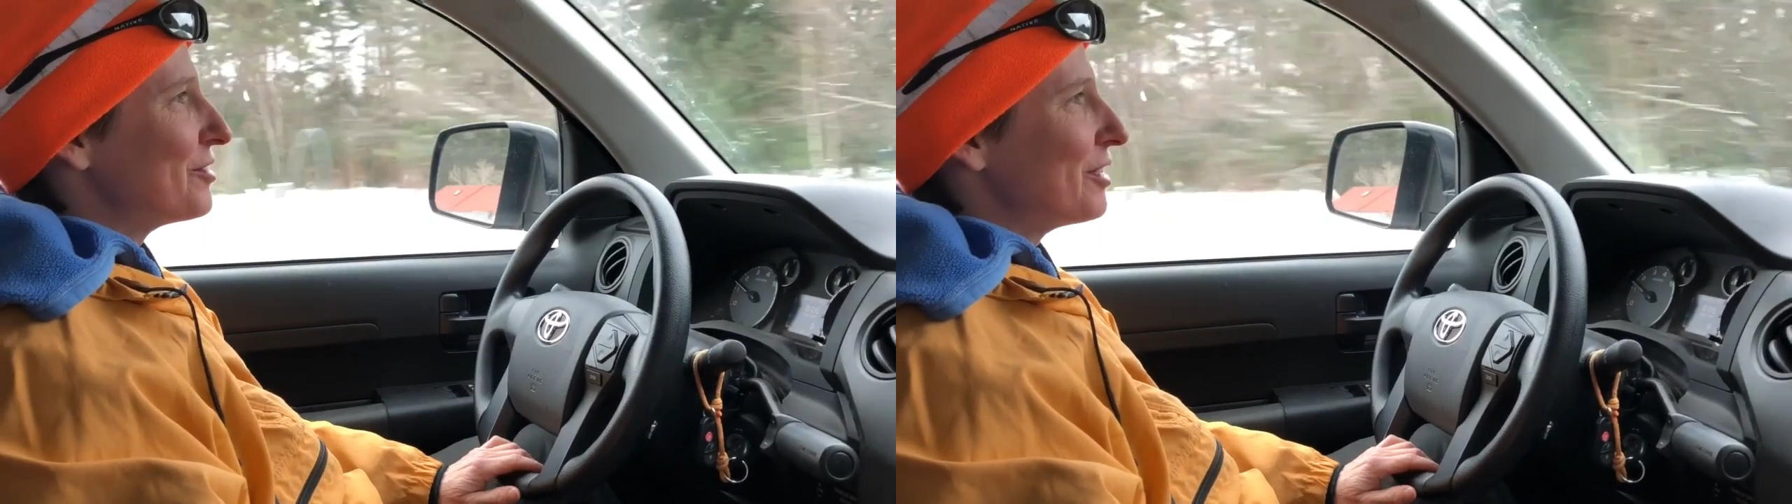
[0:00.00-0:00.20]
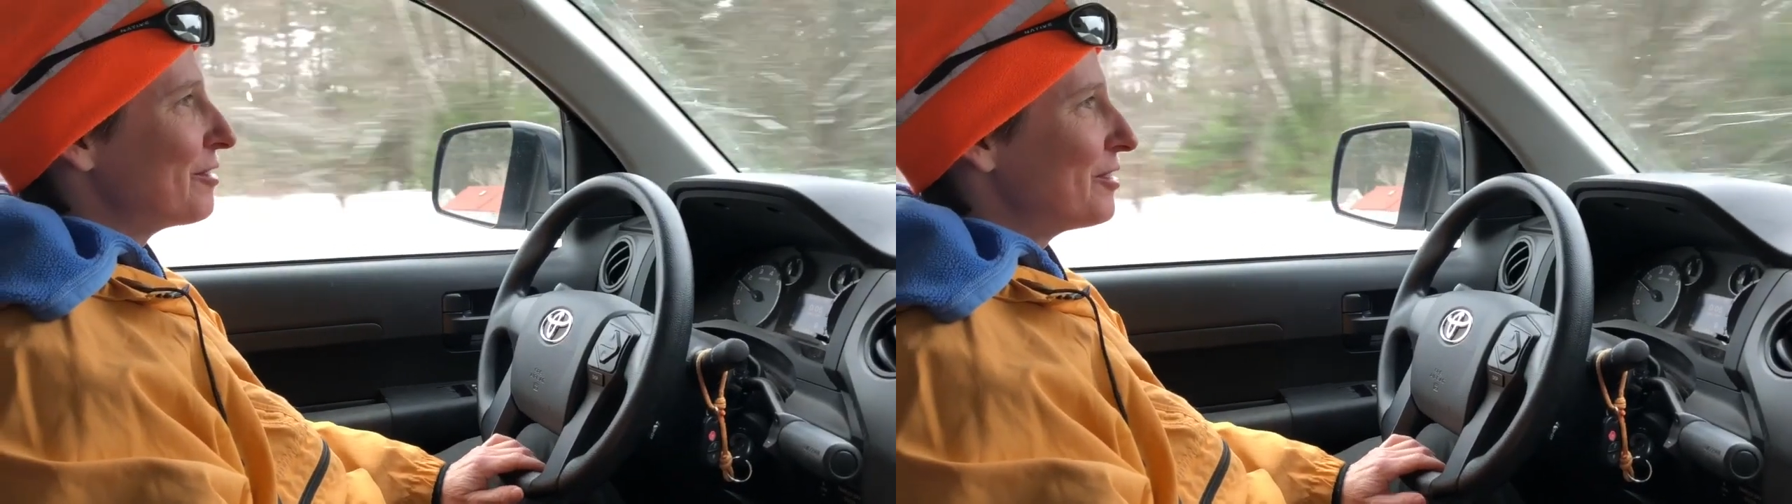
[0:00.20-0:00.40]

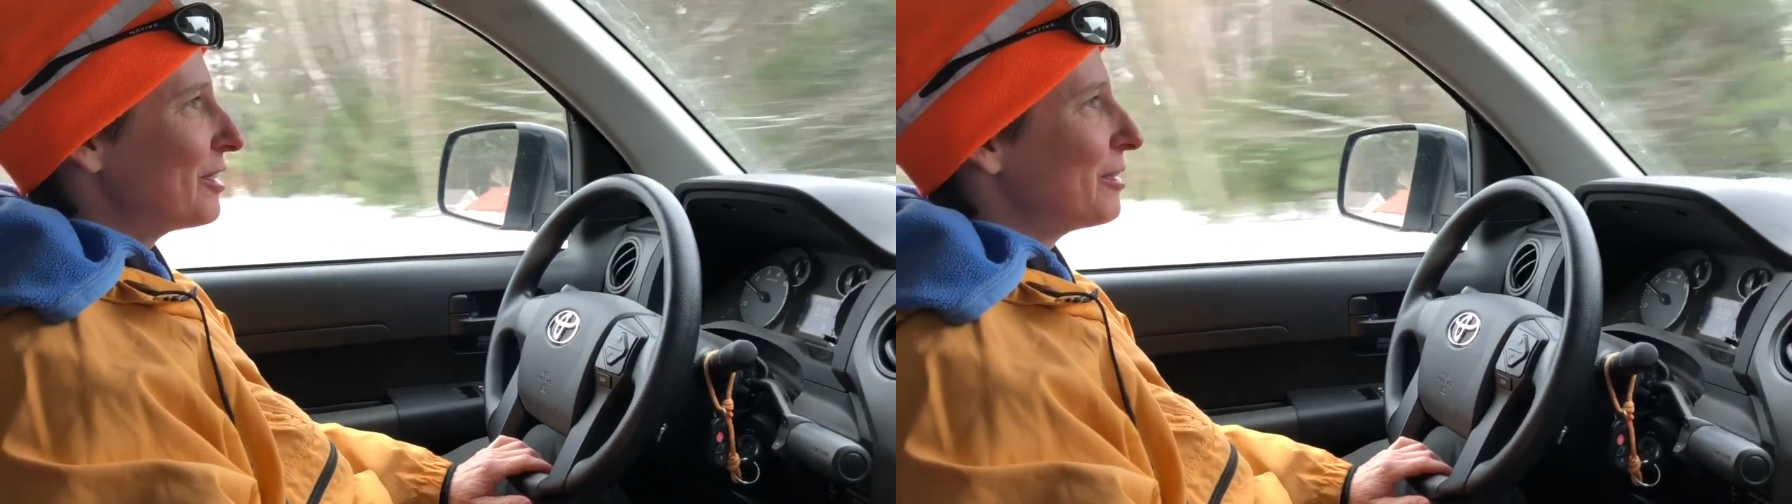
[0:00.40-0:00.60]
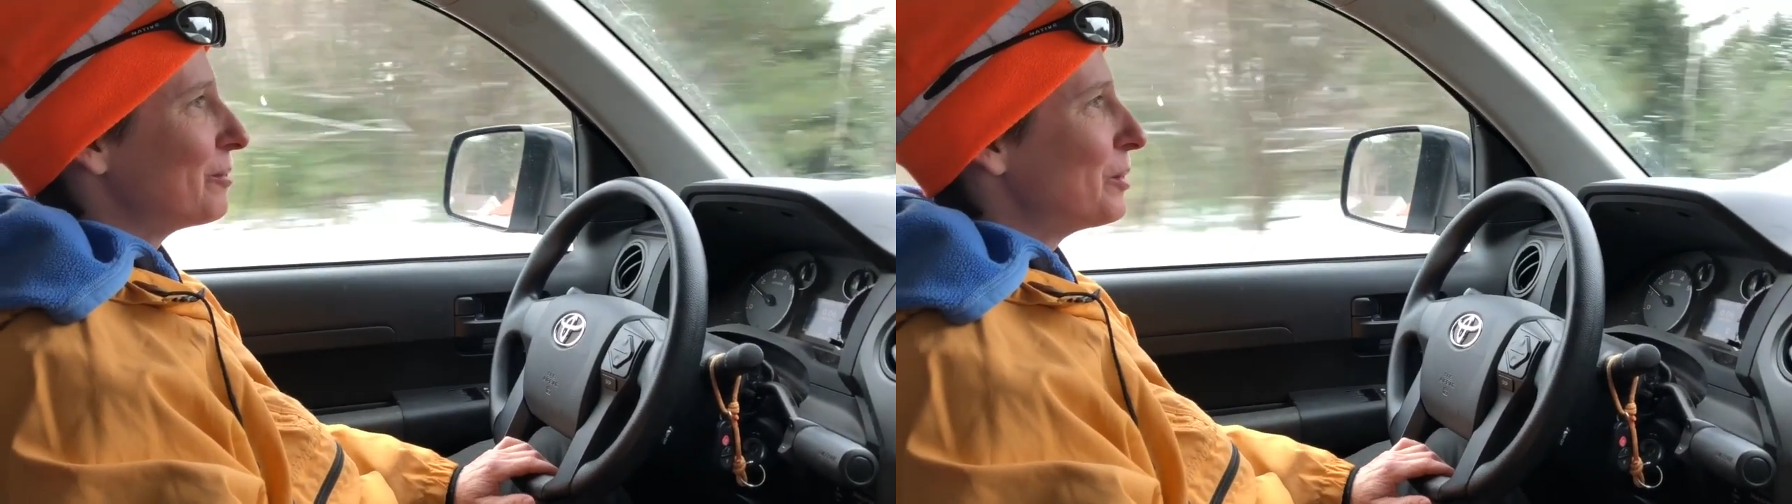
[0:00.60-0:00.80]
trying to
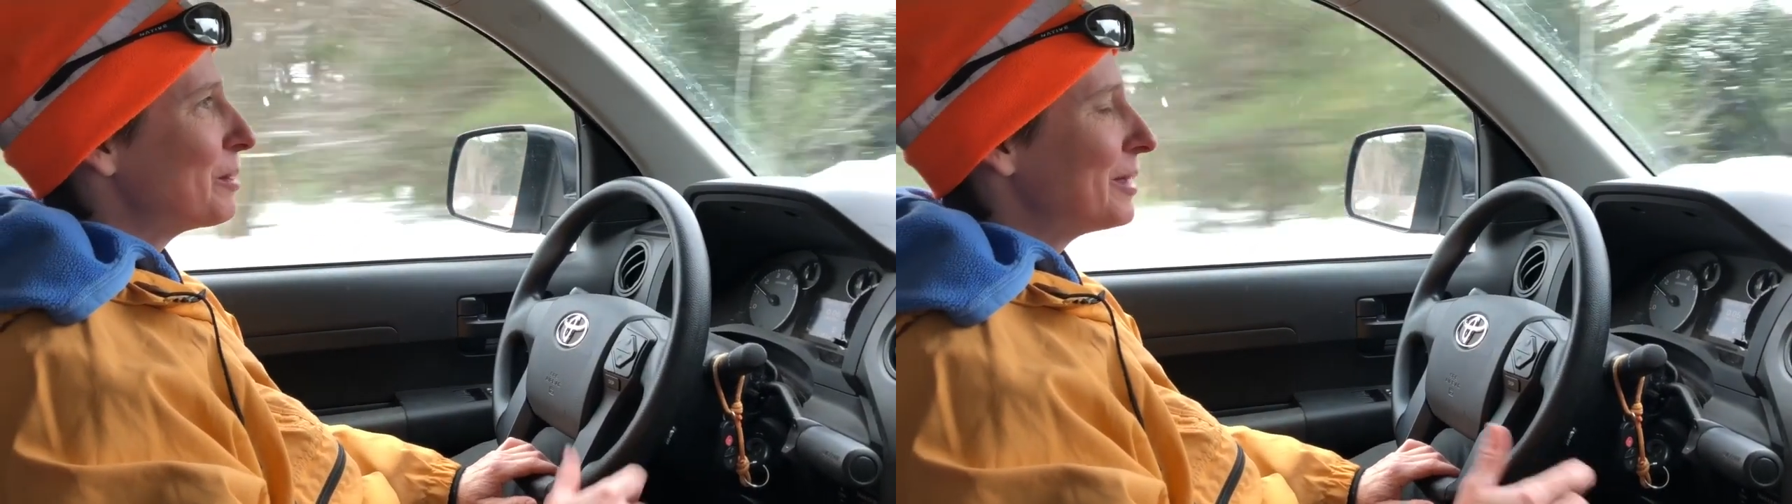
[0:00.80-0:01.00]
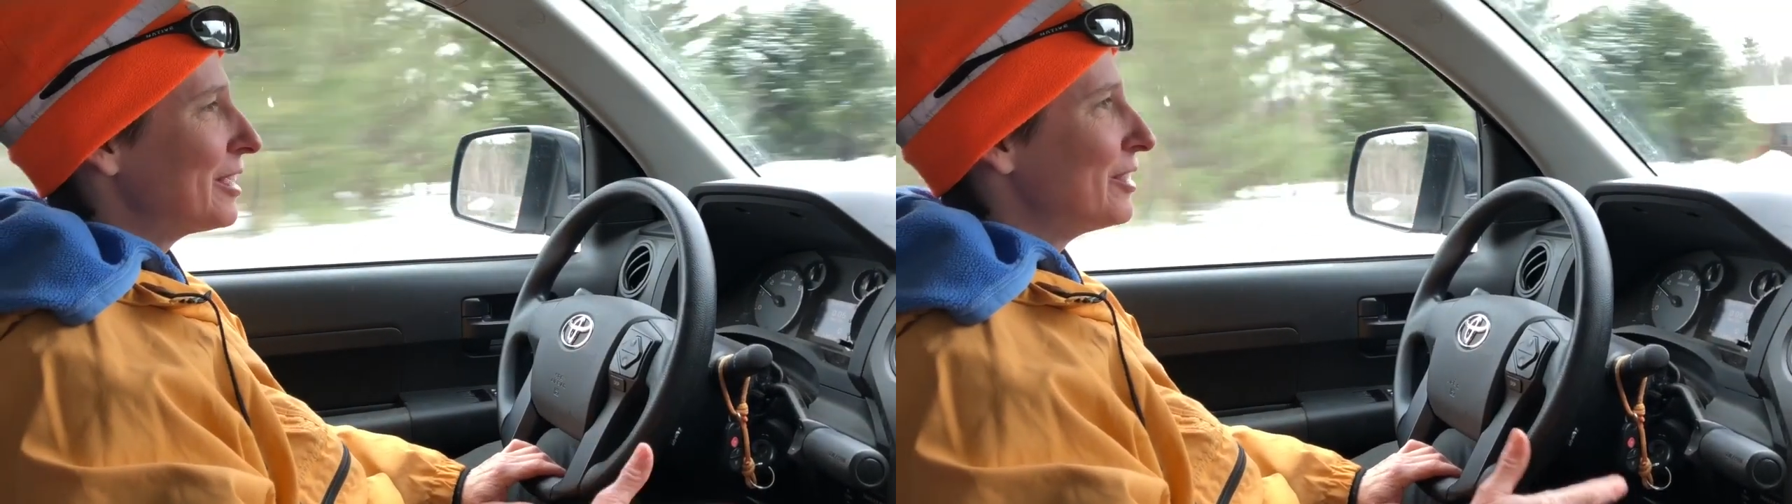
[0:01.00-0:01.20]
figure out what
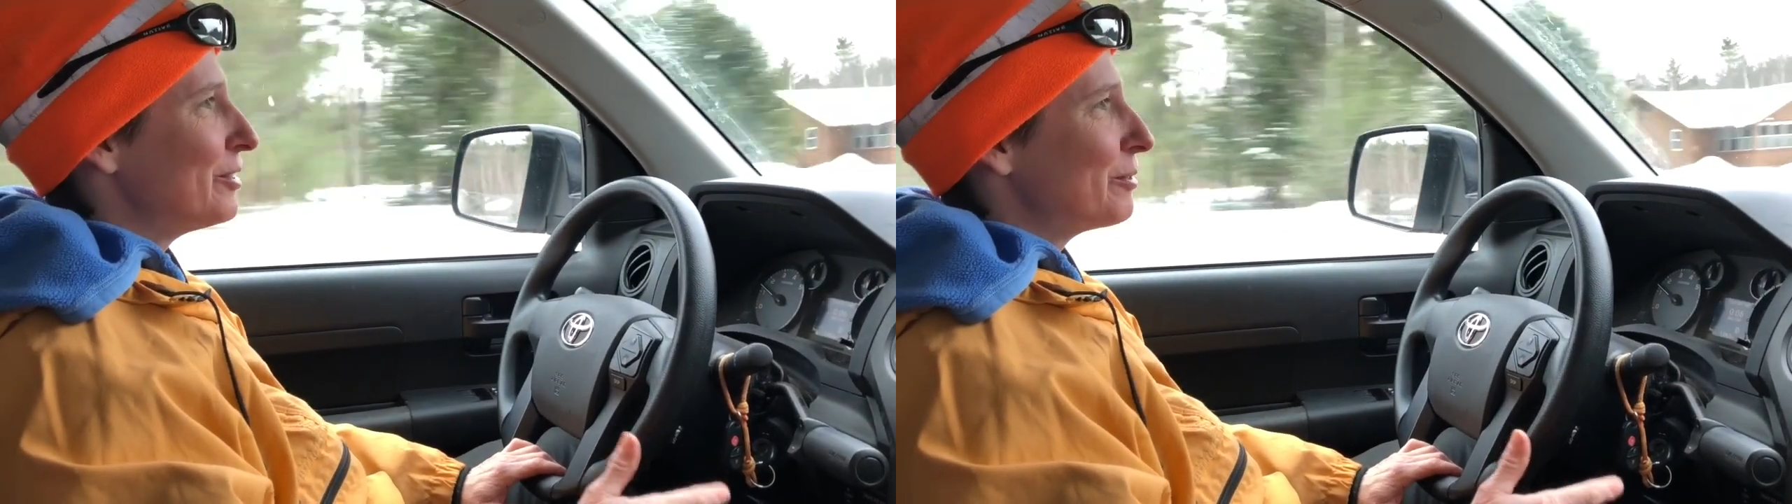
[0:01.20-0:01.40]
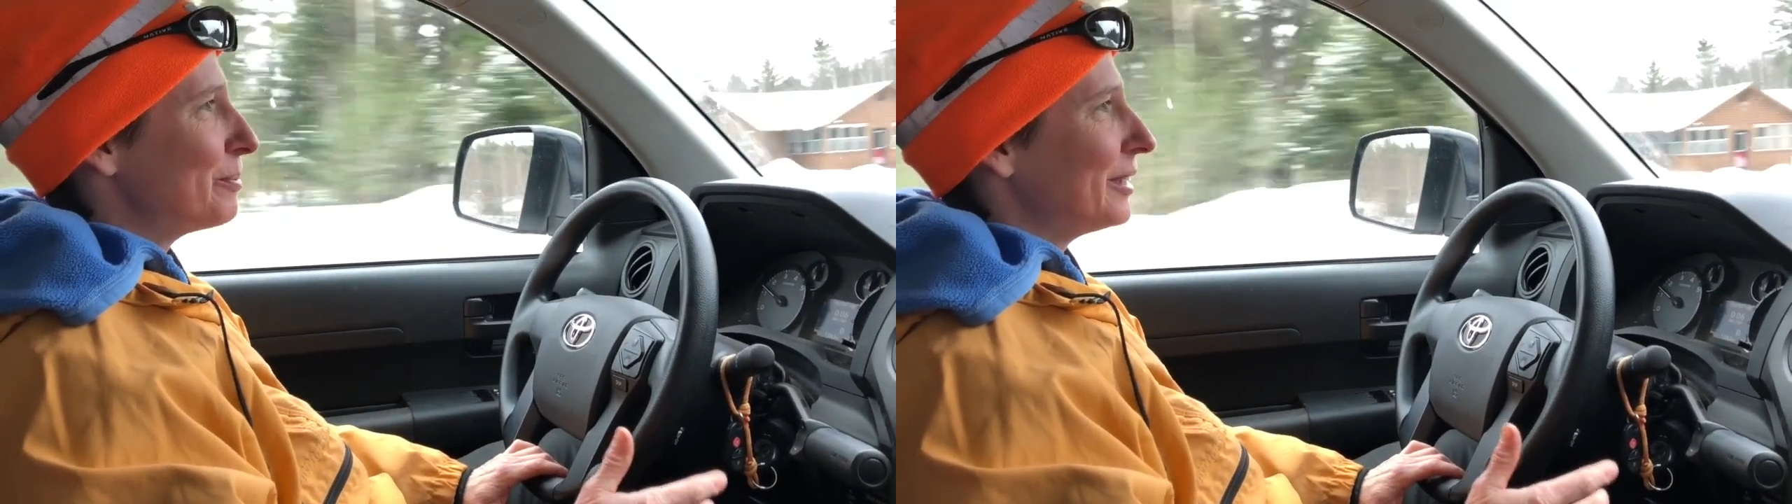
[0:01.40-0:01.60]
am I going to
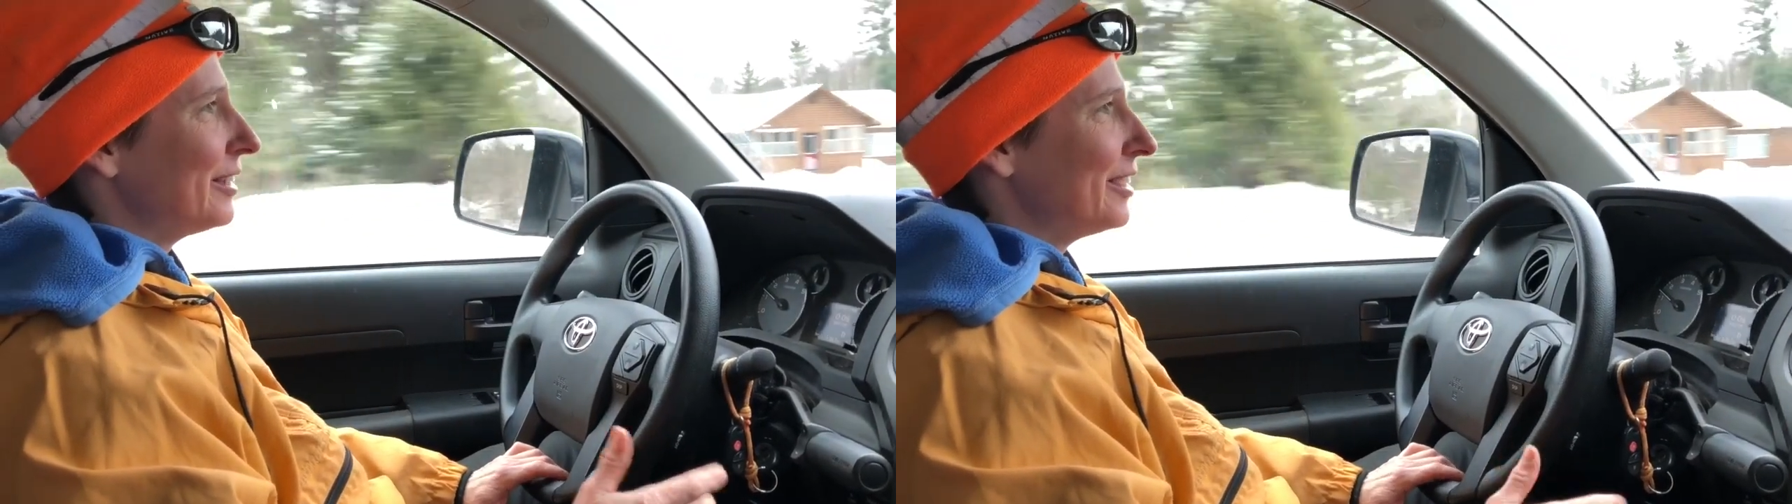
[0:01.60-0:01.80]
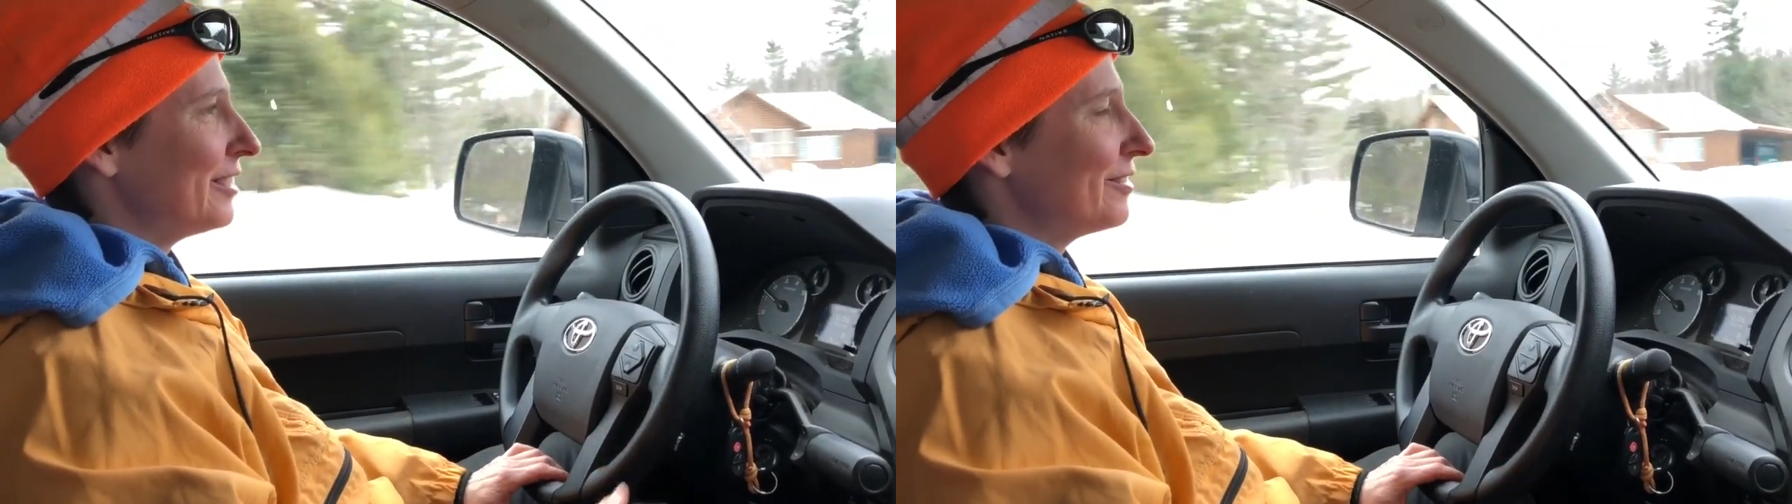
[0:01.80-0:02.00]
do with my
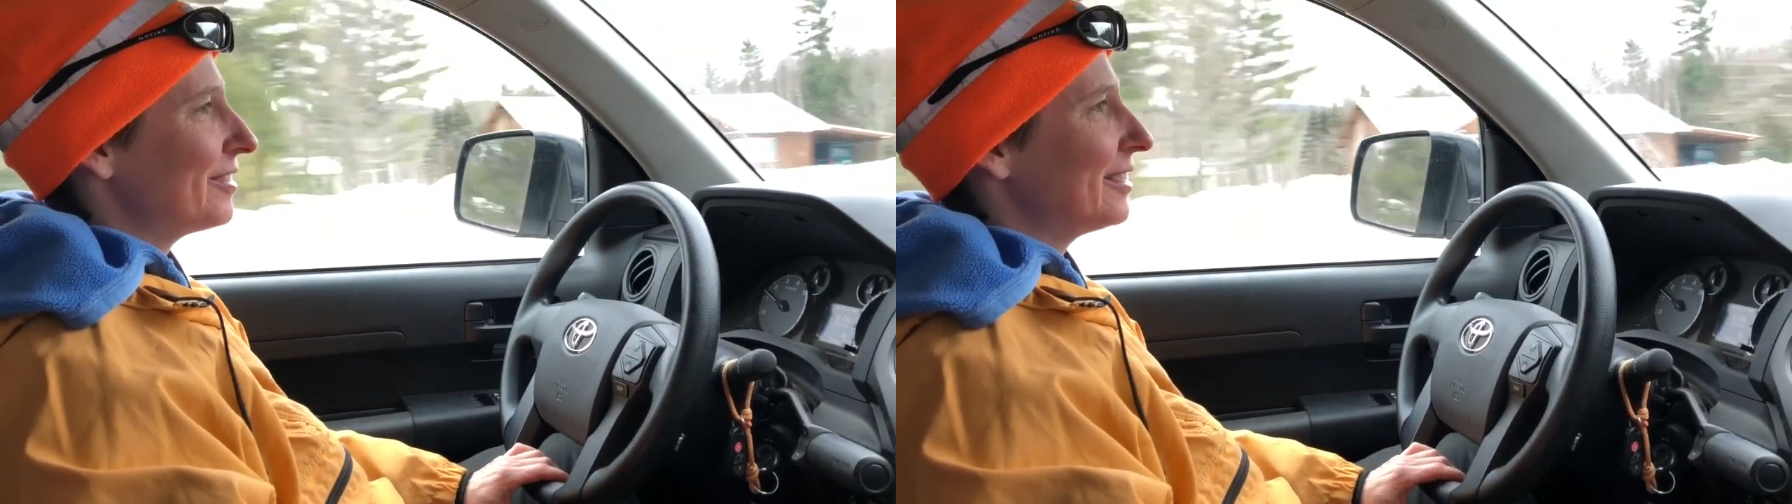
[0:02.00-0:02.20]
life,